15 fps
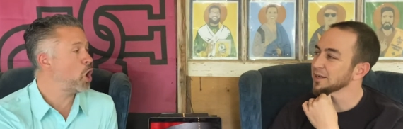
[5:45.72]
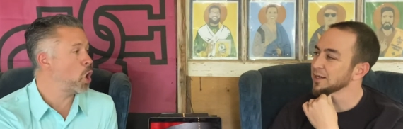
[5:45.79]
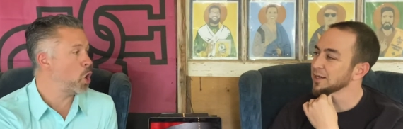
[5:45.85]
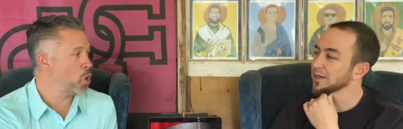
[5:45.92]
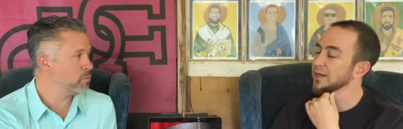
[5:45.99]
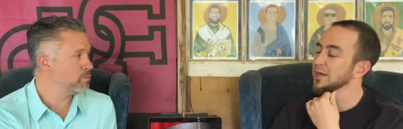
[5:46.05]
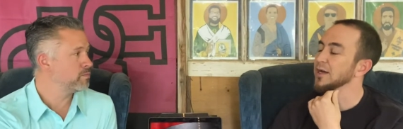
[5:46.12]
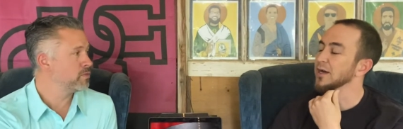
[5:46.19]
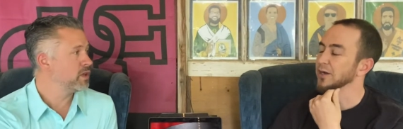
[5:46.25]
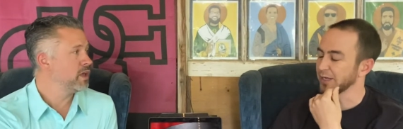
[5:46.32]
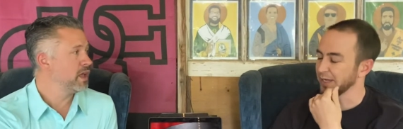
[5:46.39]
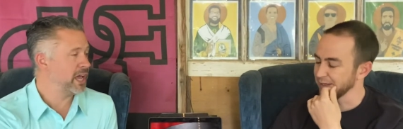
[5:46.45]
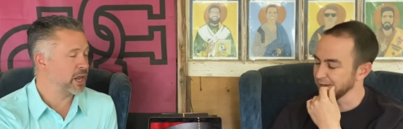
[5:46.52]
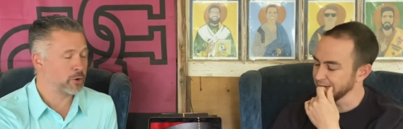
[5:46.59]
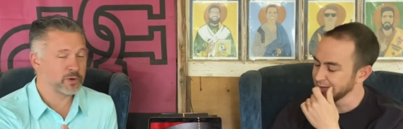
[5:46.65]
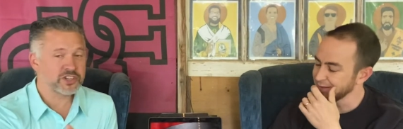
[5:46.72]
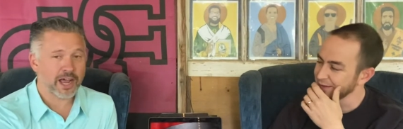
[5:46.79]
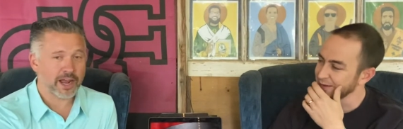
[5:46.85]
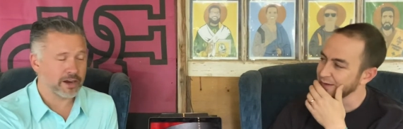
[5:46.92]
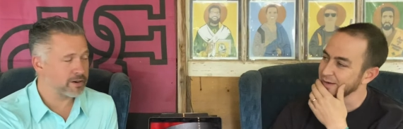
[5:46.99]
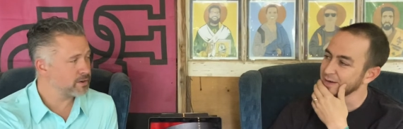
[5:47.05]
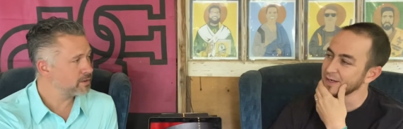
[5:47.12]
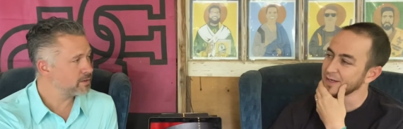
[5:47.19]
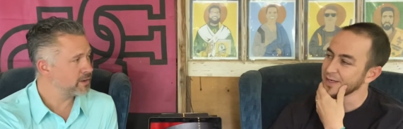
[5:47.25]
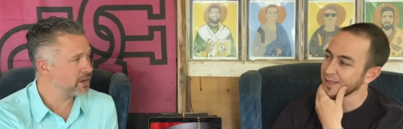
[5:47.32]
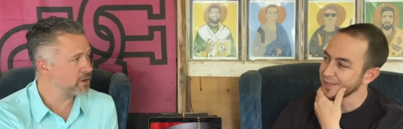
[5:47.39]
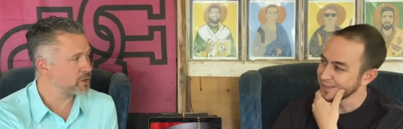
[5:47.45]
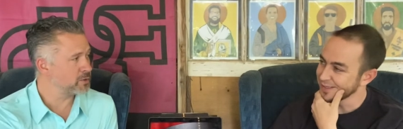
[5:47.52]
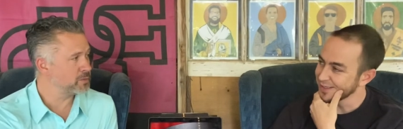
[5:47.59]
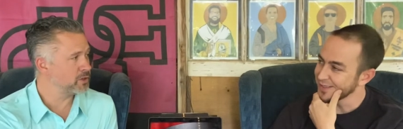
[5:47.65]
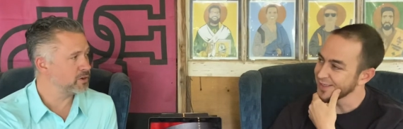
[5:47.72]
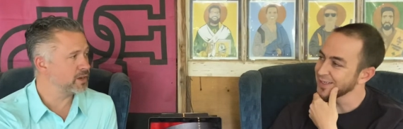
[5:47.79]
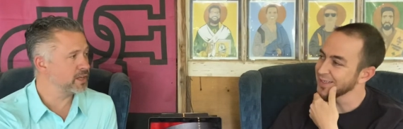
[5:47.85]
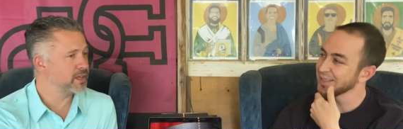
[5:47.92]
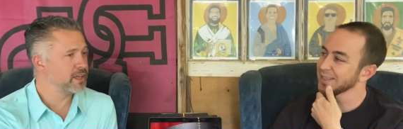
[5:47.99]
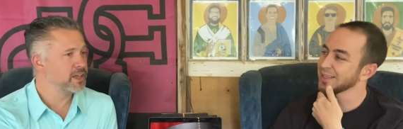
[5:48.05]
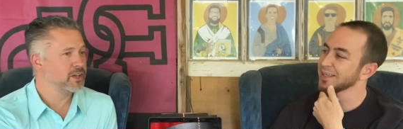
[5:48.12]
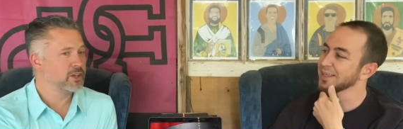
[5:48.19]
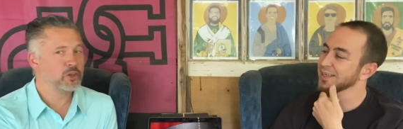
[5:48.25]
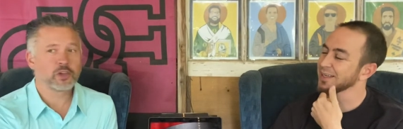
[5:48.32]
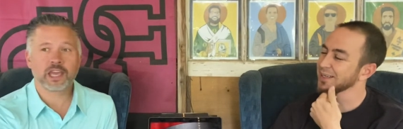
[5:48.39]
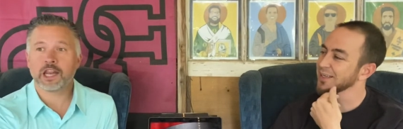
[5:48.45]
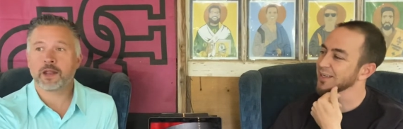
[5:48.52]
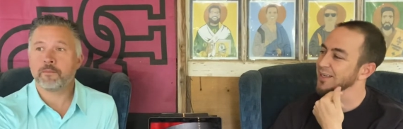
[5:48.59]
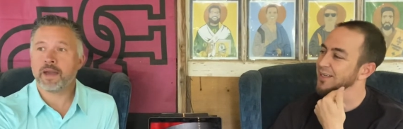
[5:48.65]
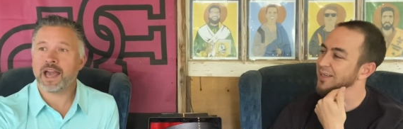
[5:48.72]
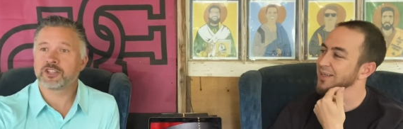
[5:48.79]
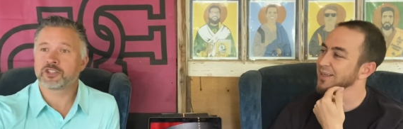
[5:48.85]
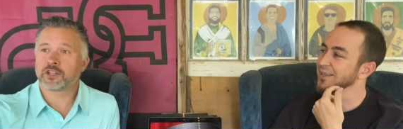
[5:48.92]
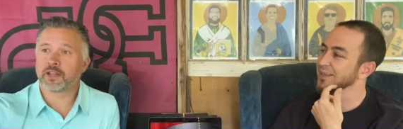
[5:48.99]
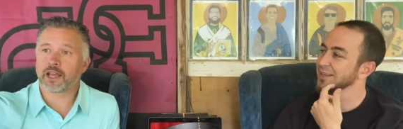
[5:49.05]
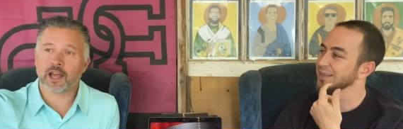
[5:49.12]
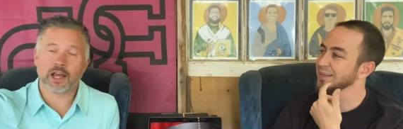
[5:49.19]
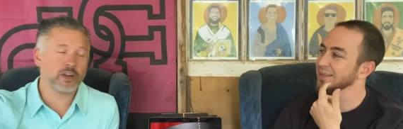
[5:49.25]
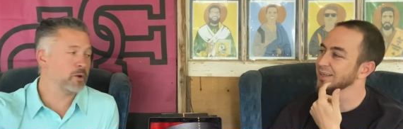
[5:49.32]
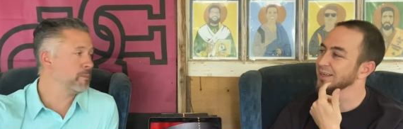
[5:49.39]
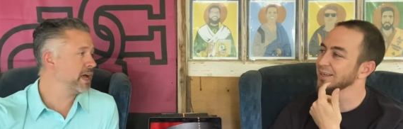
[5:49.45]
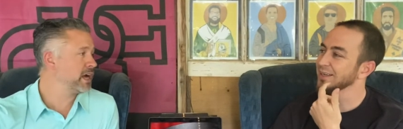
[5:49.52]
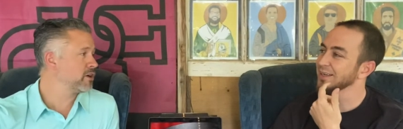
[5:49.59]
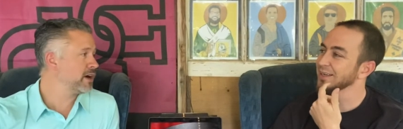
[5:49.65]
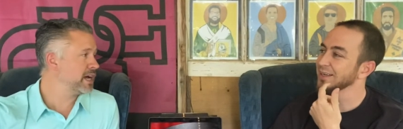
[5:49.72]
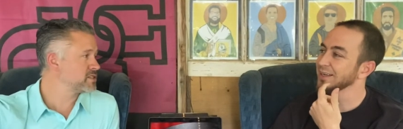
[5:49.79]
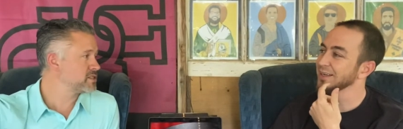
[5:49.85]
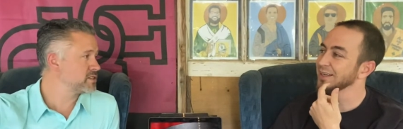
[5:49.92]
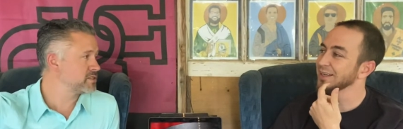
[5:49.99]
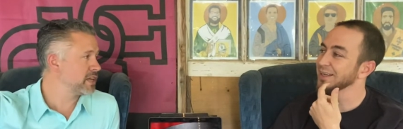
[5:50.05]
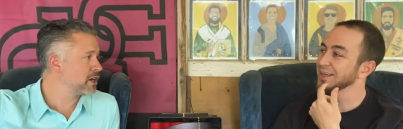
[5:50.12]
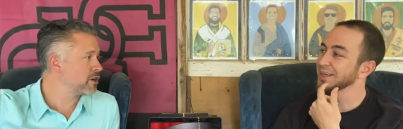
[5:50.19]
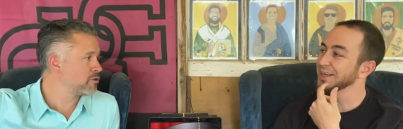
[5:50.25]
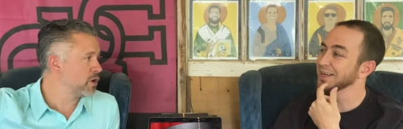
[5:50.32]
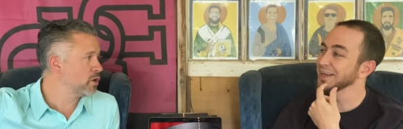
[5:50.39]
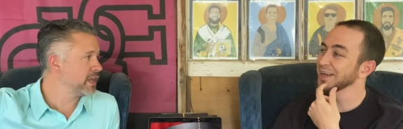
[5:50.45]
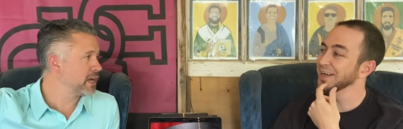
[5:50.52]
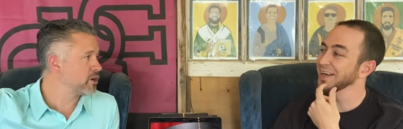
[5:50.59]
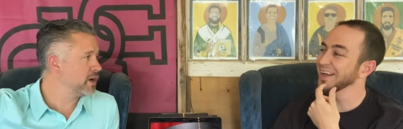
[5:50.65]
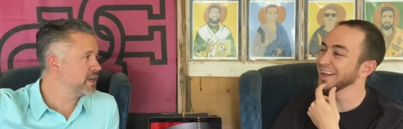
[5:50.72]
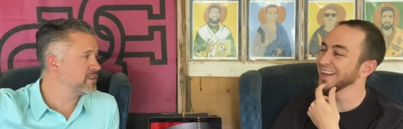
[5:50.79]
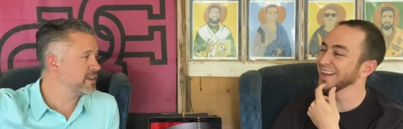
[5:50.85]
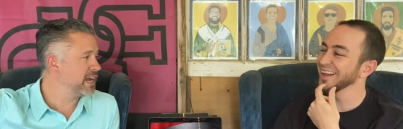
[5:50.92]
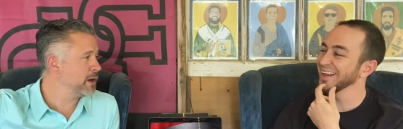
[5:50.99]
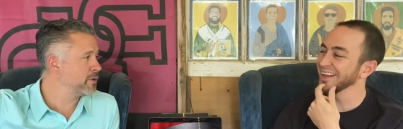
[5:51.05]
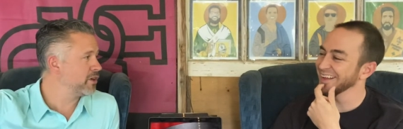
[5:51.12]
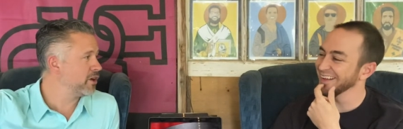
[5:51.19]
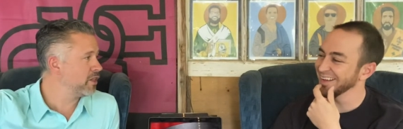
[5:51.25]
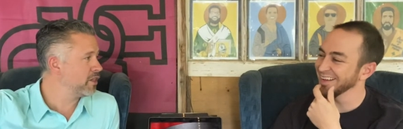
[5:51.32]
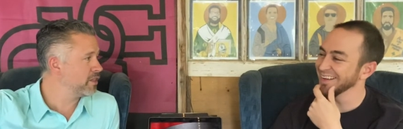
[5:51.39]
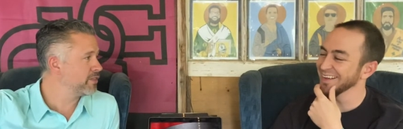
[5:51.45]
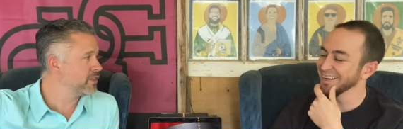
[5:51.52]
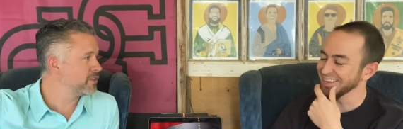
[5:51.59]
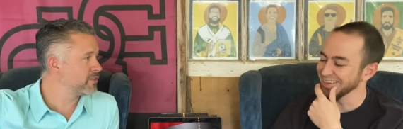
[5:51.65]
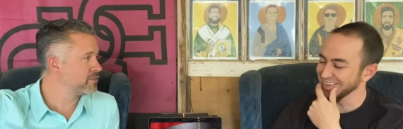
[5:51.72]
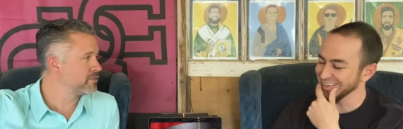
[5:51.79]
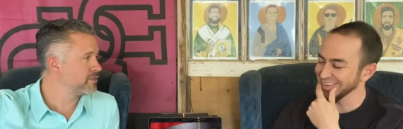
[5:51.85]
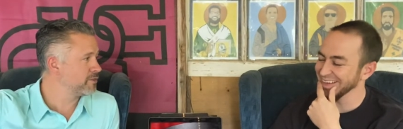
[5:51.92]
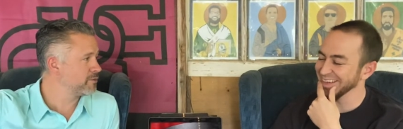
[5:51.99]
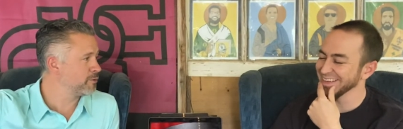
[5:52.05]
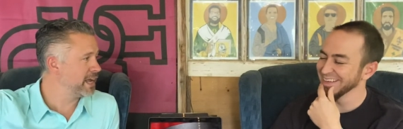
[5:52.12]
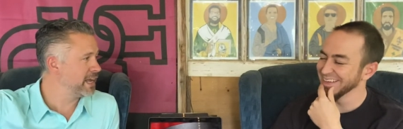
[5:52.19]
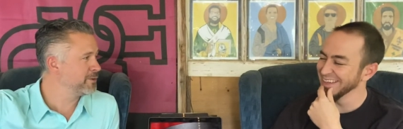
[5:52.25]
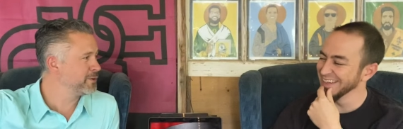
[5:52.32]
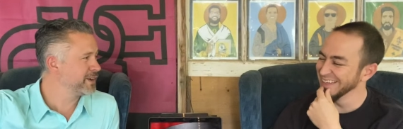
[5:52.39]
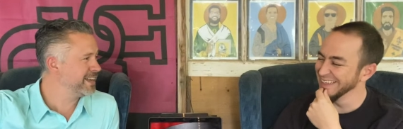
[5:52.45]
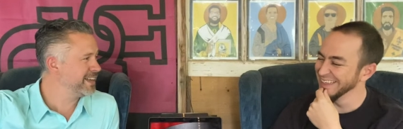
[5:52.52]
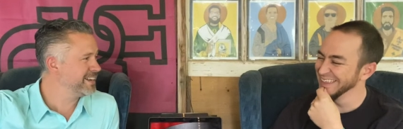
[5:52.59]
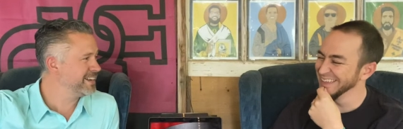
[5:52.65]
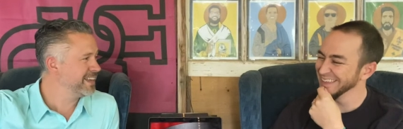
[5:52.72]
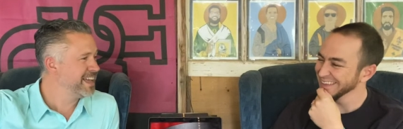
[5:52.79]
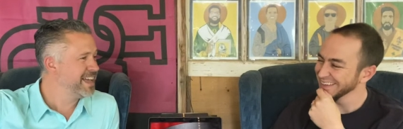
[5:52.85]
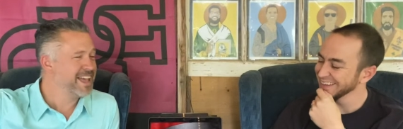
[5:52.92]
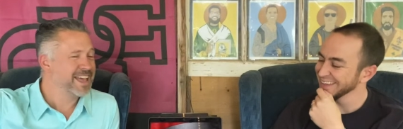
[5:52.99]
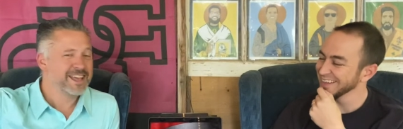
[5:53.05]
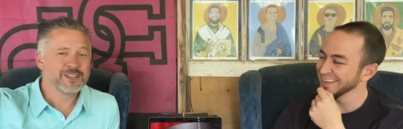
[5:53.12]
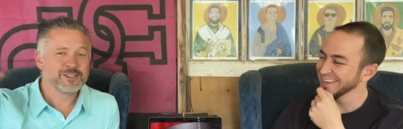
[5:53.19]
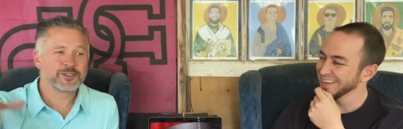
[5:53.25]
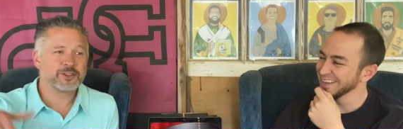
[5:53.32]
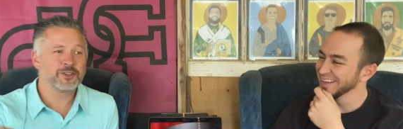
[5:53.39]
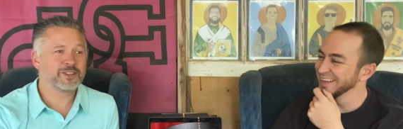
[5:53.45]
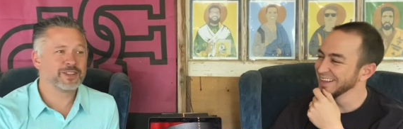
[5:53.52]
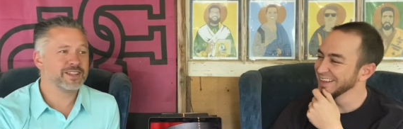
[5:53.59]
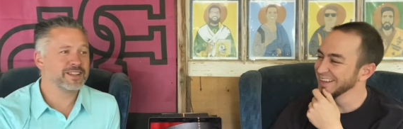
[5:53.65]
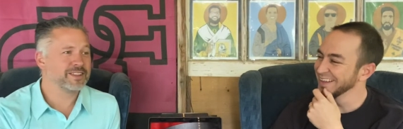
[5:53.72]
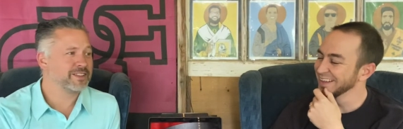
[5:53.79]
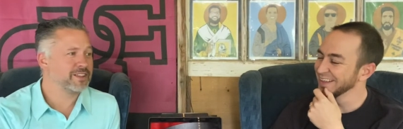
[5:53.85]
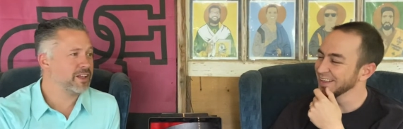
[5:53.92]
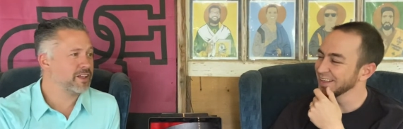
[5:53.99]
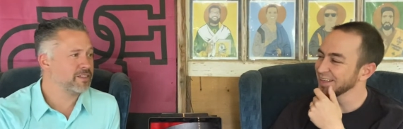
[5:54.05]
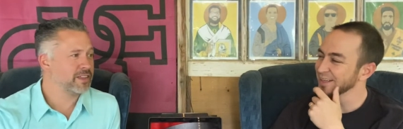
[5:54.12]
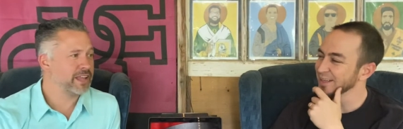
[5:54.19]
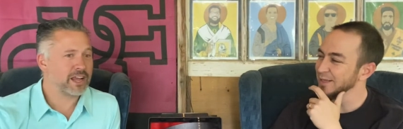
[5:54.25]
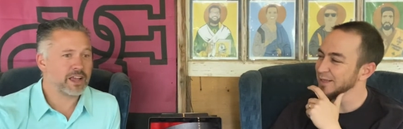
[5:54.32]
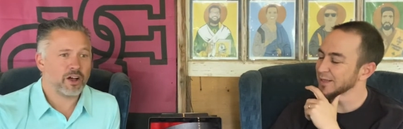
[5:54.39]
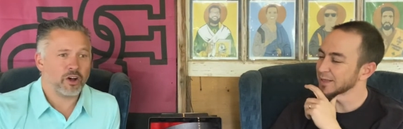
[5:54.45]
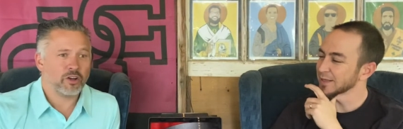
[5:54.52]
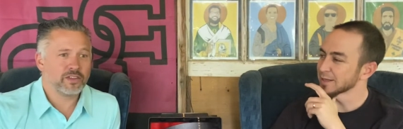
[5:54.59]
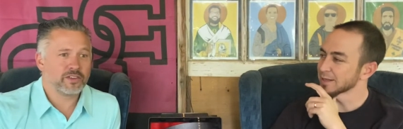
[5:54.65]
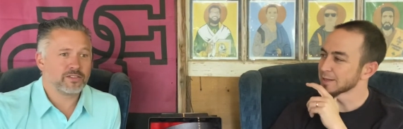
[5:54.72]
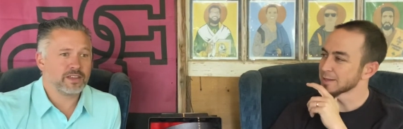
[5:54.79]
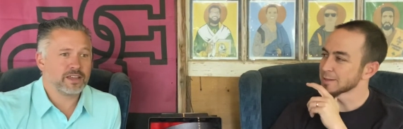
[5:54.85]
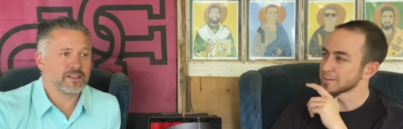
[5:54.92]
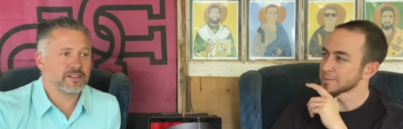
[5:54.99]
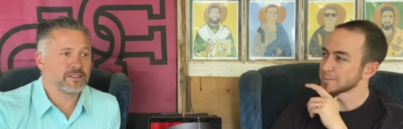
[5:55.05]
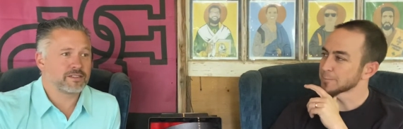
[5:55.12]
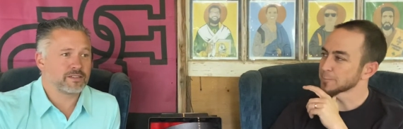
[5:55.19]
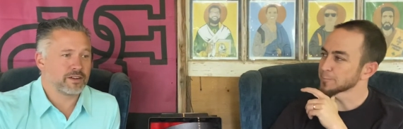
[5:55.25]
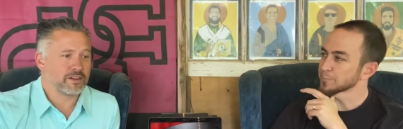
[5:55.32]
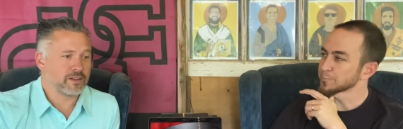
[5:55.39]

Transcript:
Speaker 1: home okay. and are retired in our community. You can't imagine. Like I know my grass is like growing like crazy now with all this yeah. rain we're getting. So like all these deacons